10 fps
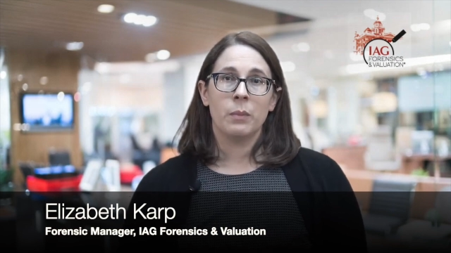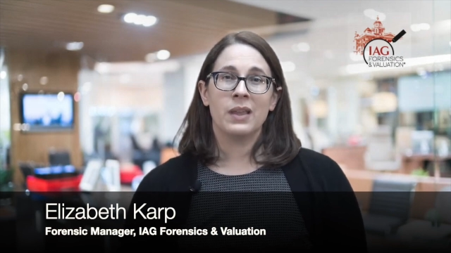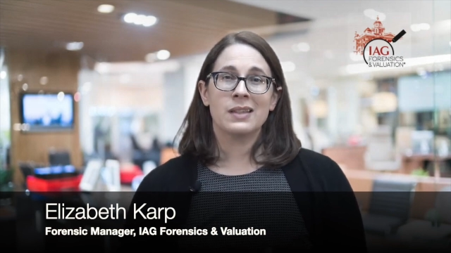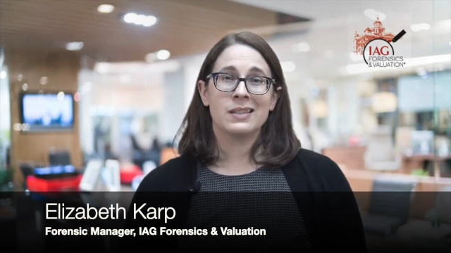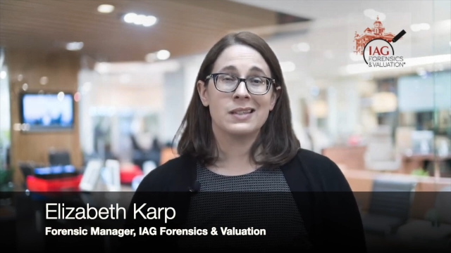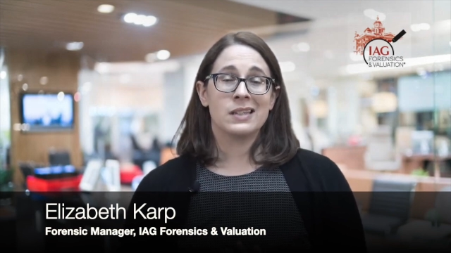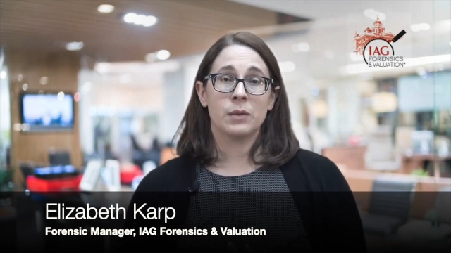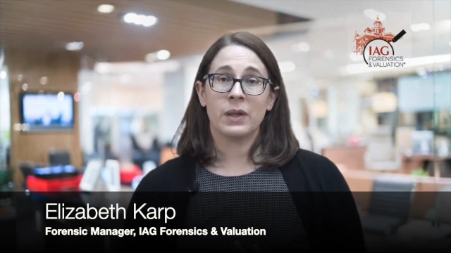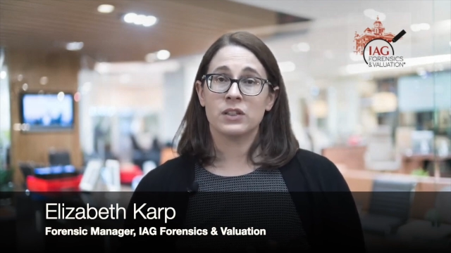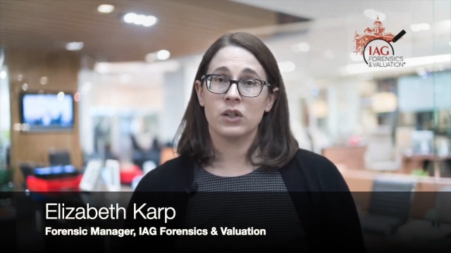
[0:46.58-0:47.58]
Because the entity
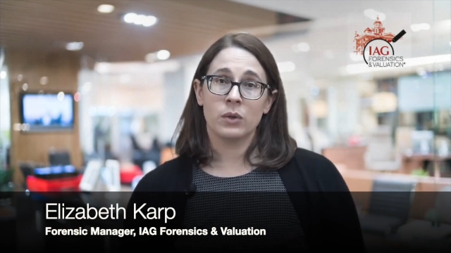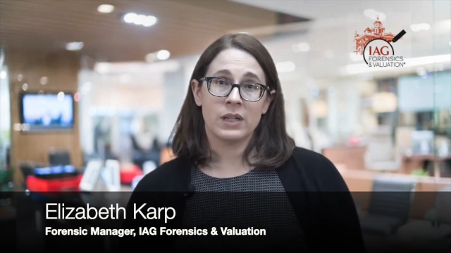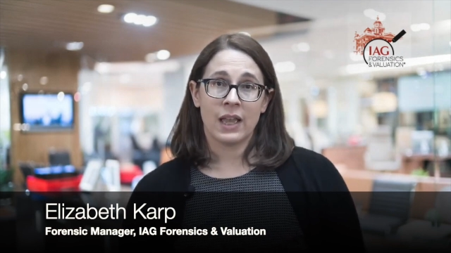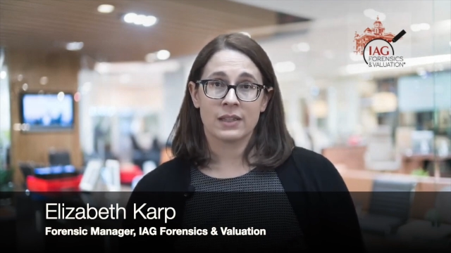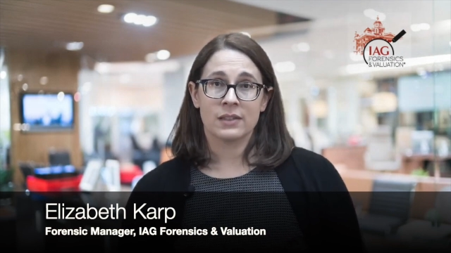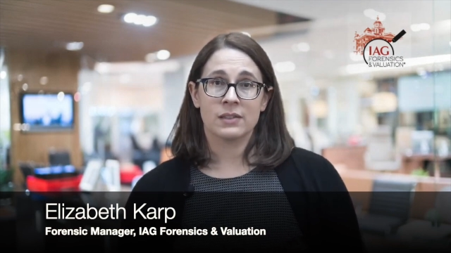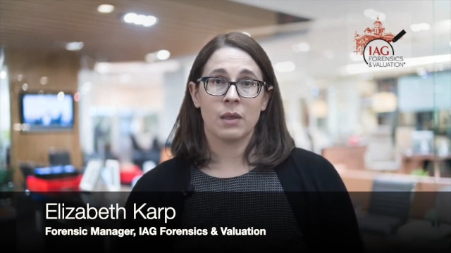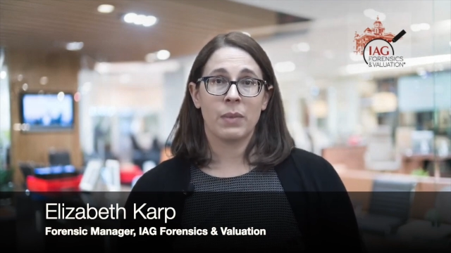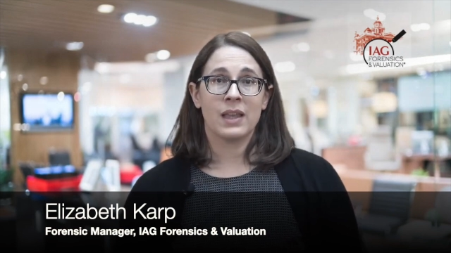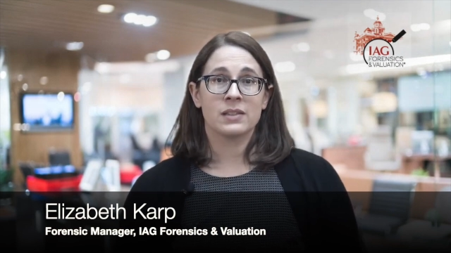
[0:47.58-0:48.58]
pays no taxes
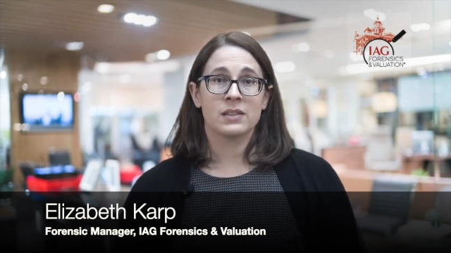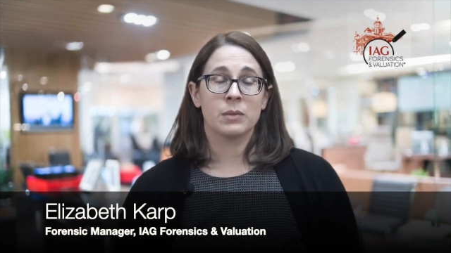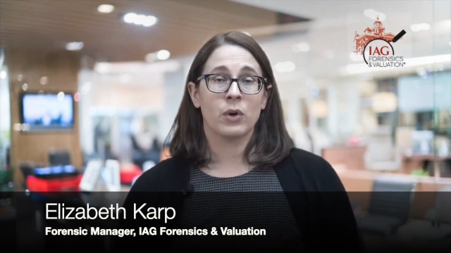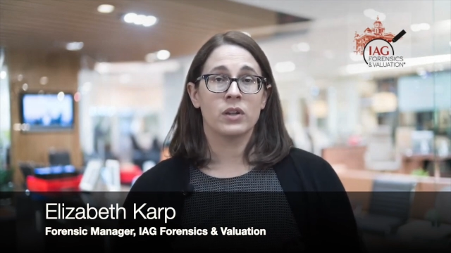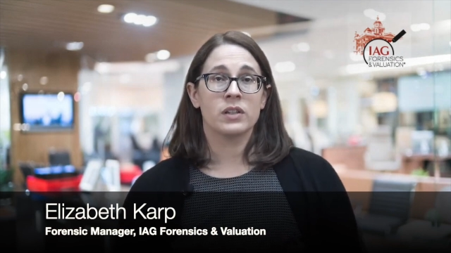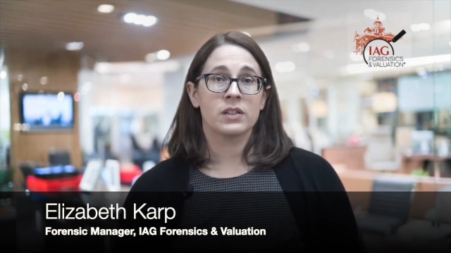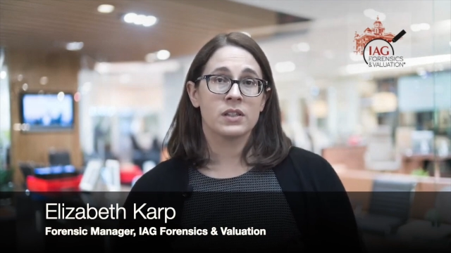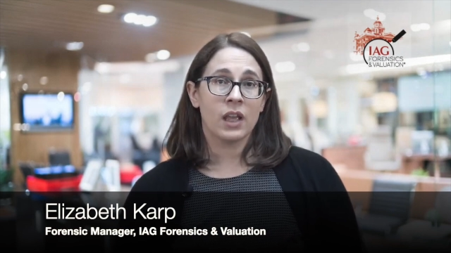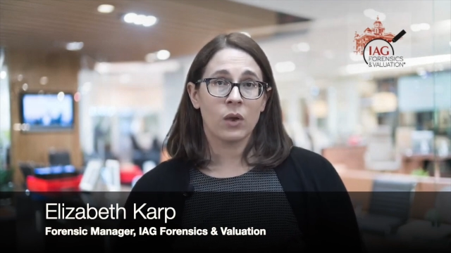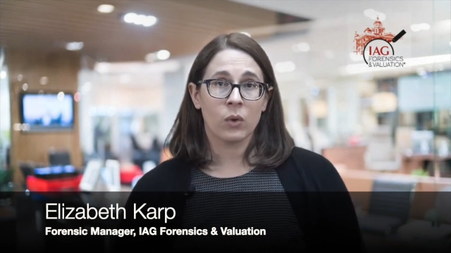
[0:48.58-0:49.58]
and passes them on to the
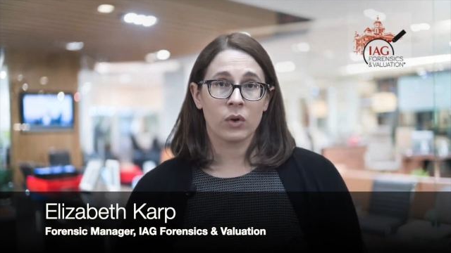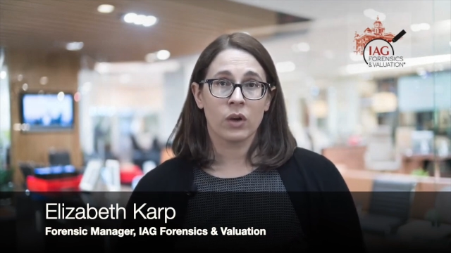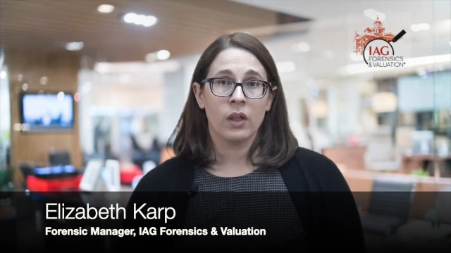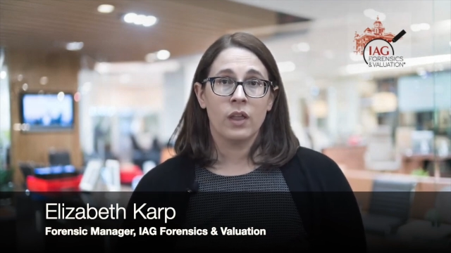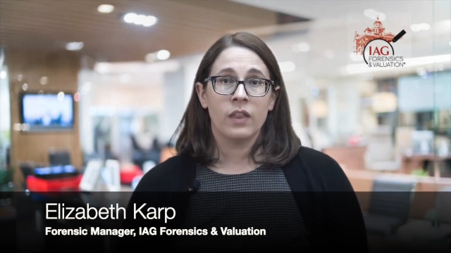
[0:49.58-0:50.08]
stakeholder,